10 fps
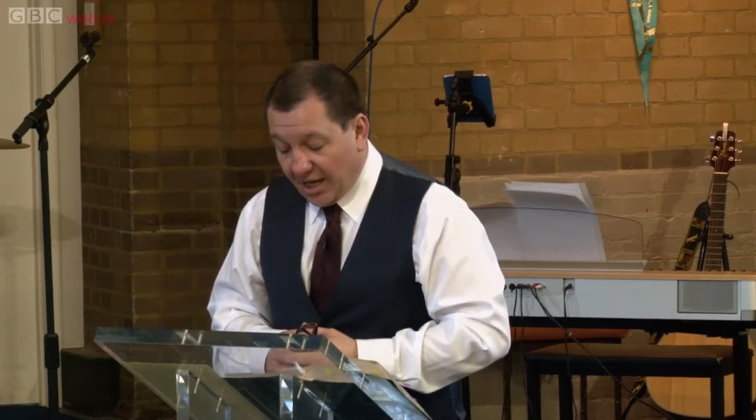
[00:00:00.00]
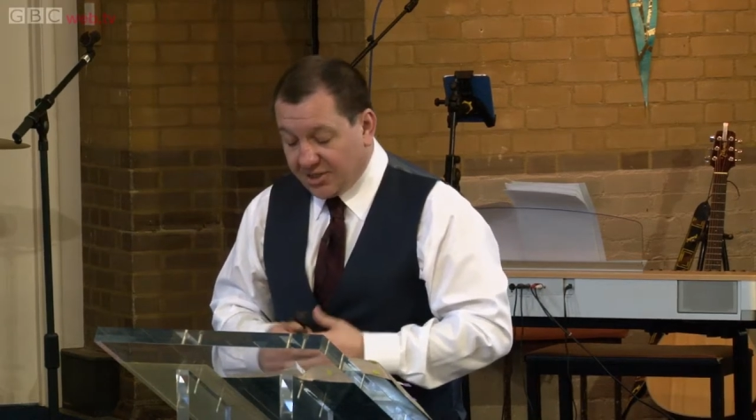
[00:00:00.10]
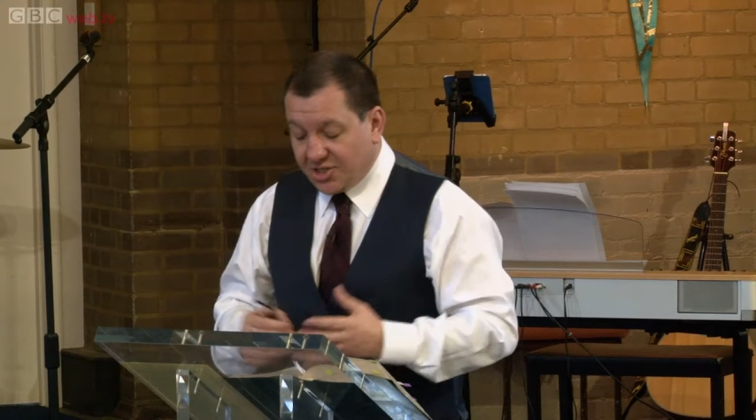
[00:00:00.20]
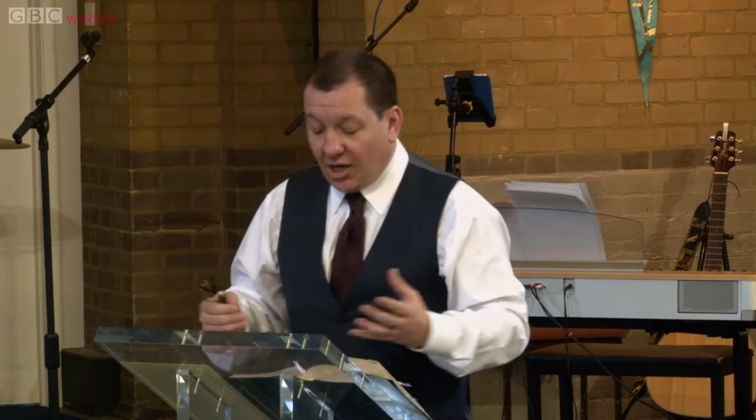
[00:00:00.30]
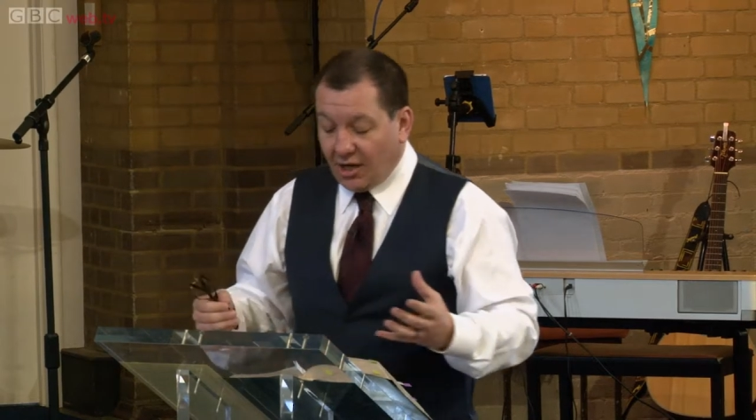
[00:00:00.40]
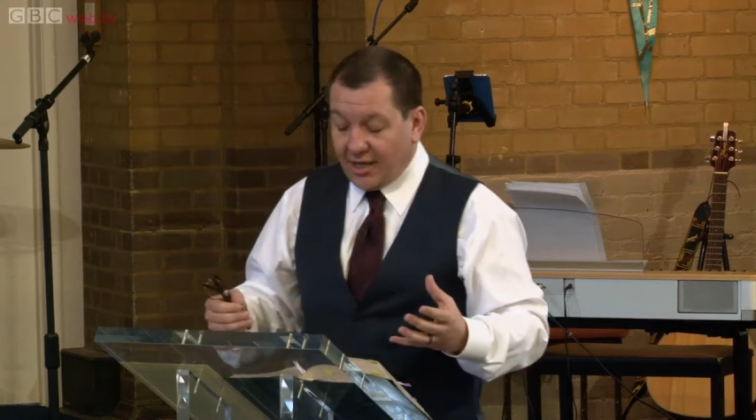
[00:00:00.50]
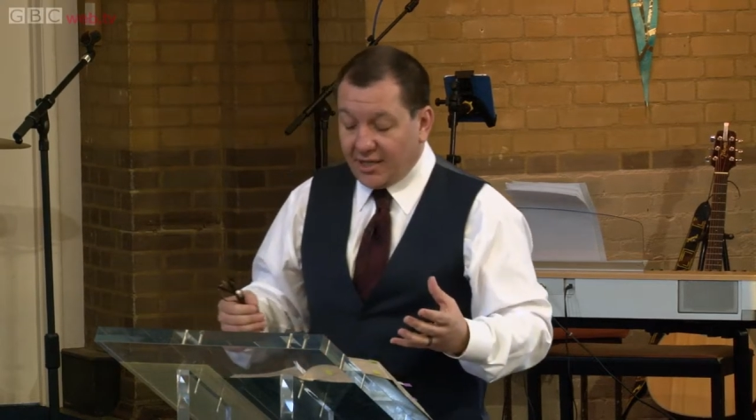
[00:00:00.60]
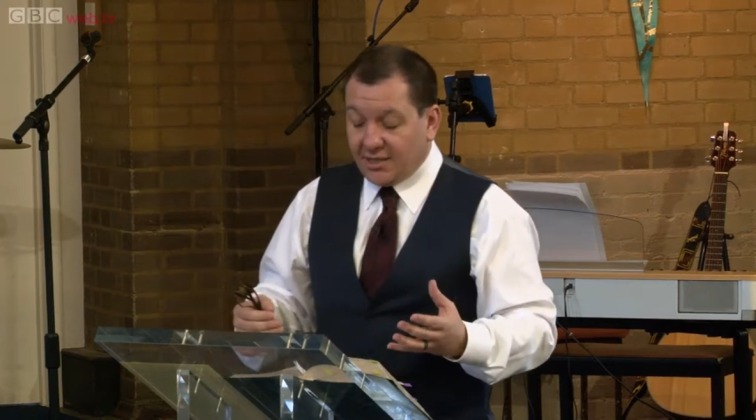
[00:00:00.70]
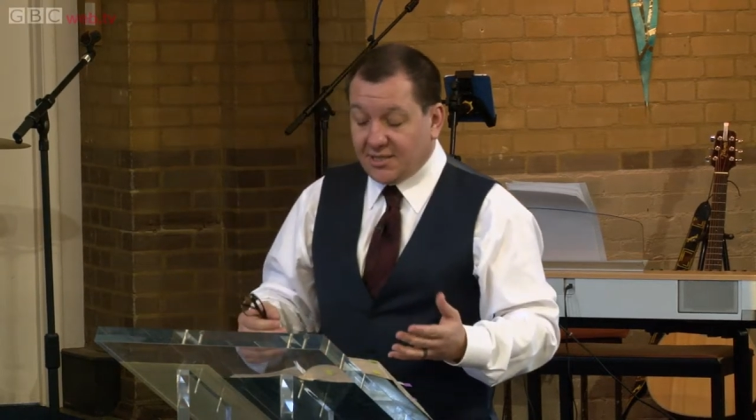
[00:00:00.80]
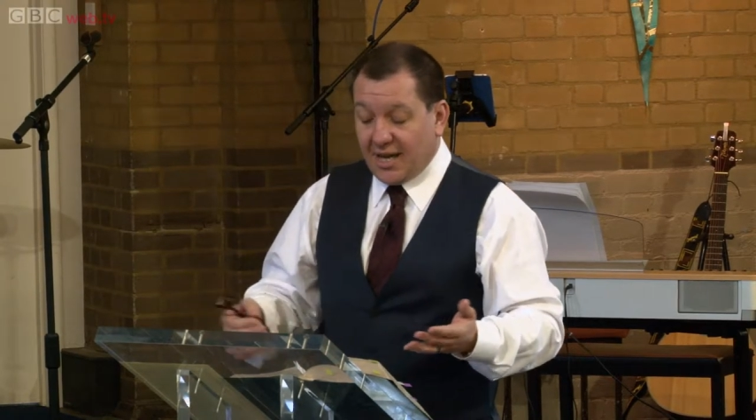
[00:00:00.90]
Untie
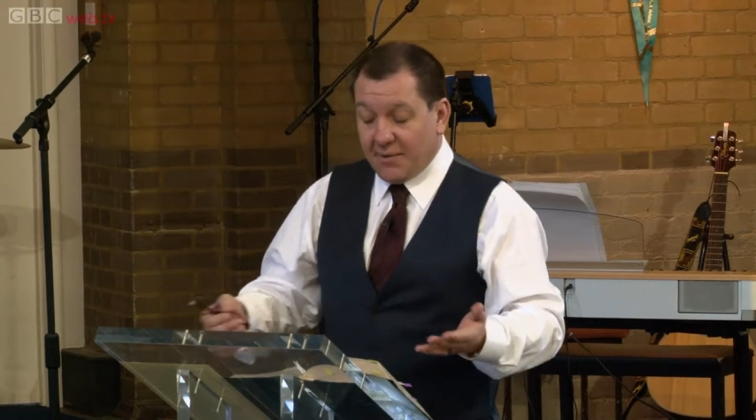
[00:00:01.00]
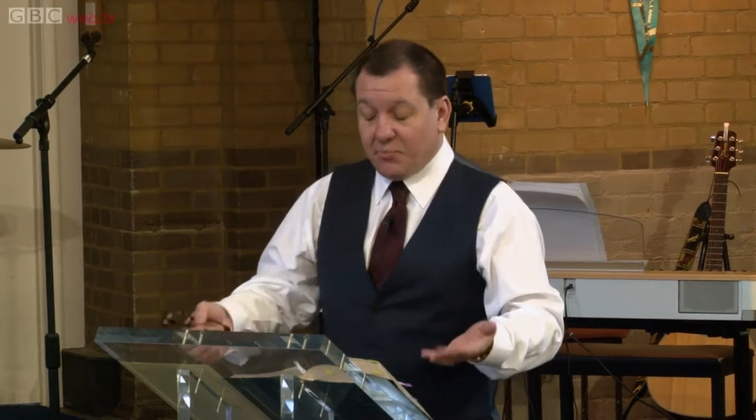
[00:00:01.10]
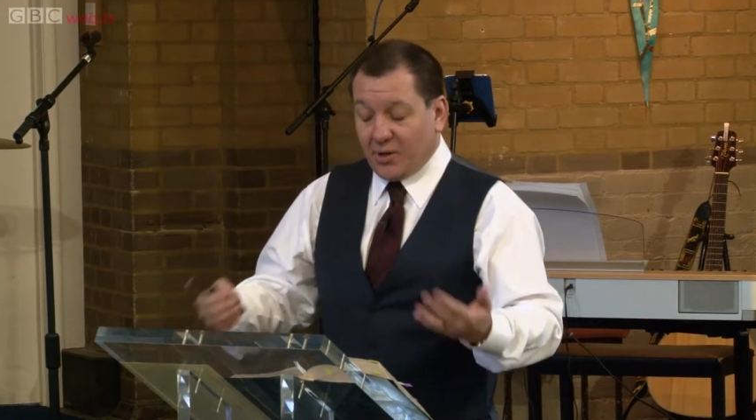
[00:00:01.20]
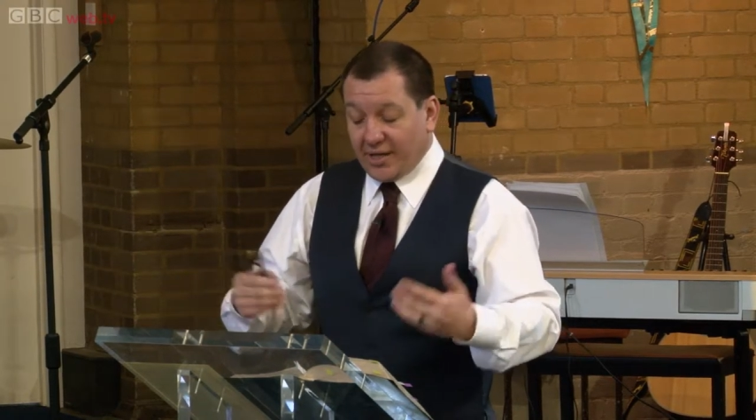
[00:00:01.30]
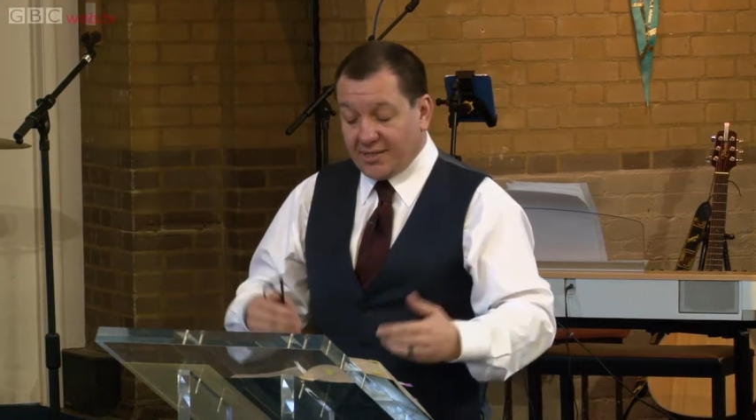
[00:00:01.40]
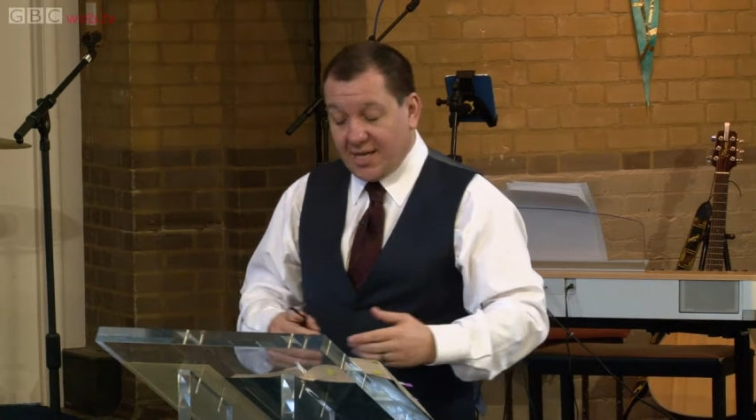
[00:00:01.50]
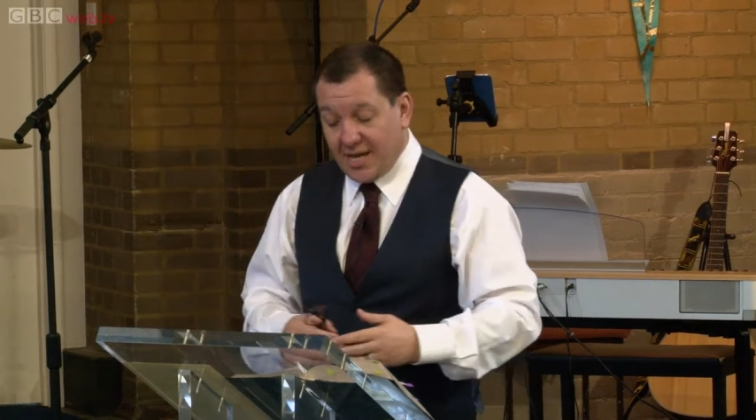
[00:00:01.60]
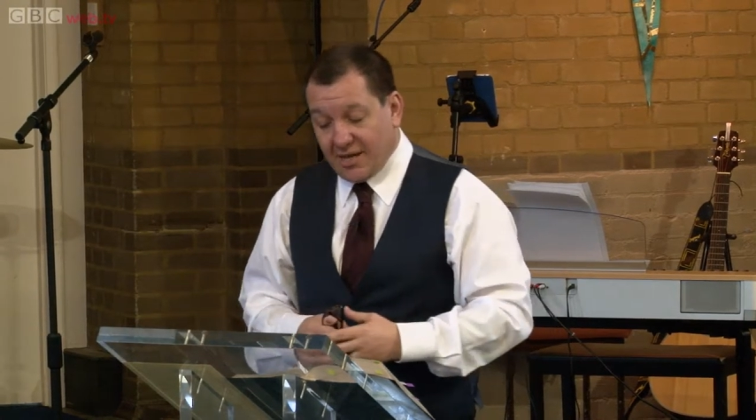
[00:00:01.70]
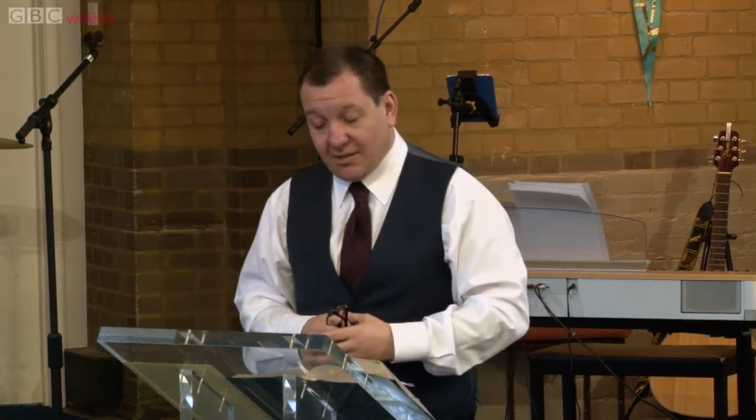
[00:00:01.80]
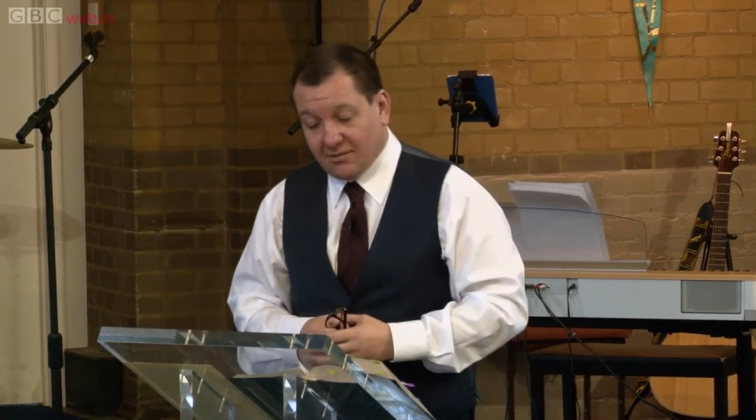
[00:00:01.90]
it and bring it
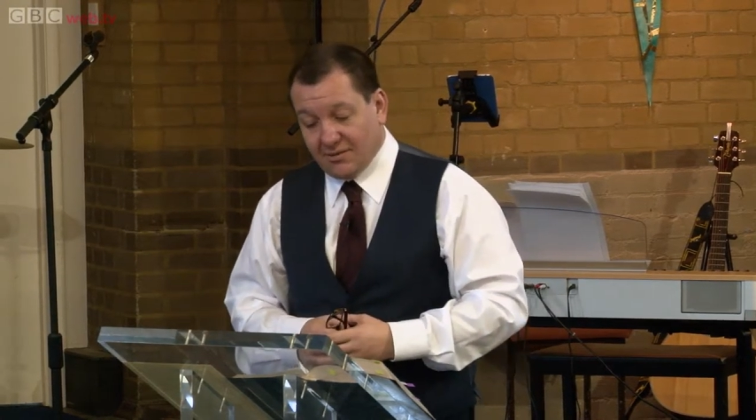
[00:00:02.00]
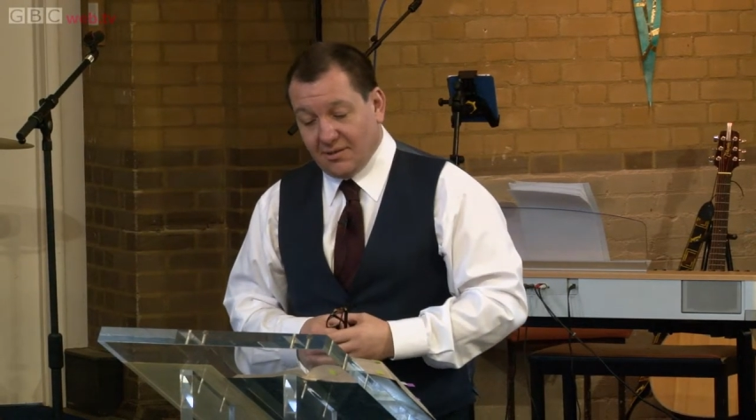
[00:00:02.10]
here.